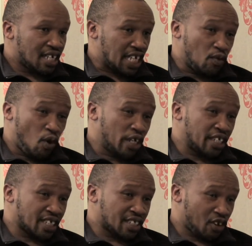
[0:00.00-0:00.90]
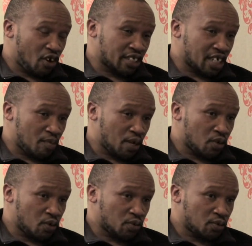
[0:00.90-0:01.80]
He warned us long time
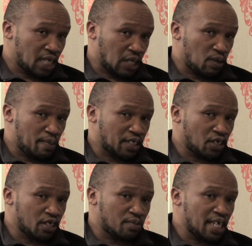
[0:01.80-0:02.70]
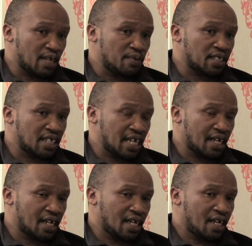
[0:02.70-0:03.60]
ago that we must not make a
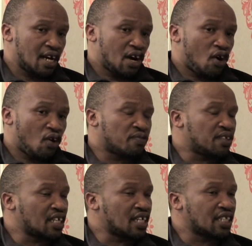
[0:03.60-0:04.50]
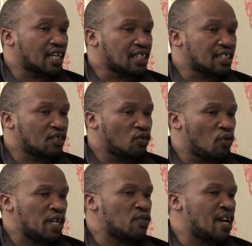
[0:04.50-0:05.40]
mistake of thinking that
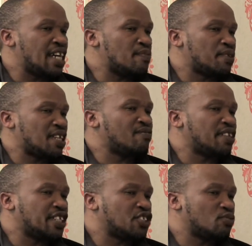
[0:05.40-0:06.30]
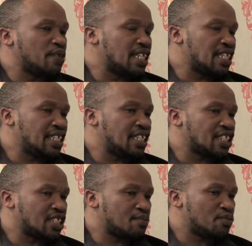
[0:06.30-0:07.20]
when we are privileged to be in
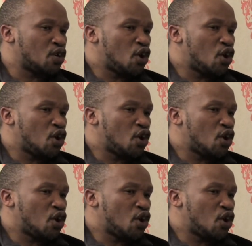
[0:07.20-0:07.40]
leadership,